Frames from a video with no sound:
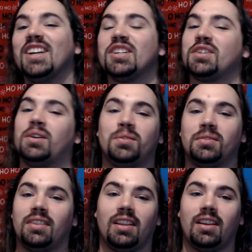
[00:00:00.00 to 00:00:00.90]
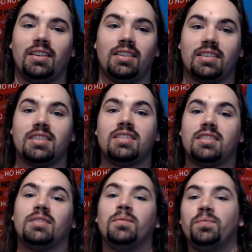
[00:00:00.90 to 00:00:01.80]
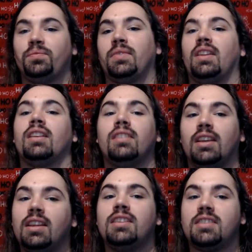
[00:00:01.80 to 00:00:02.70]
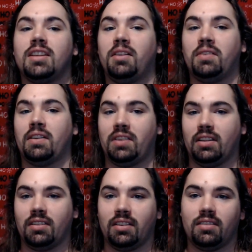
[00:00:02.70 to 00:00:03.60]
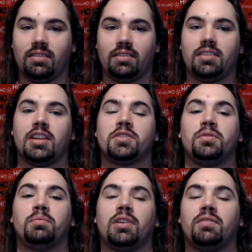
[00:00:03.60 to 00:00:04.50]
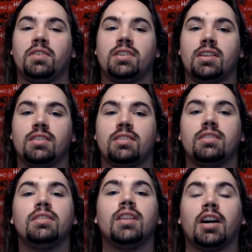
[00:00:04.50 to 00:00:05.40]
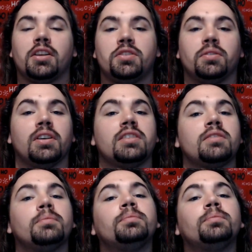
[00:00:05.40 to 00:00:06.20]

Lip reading: So it is self-evident that sexual preference is not a choice.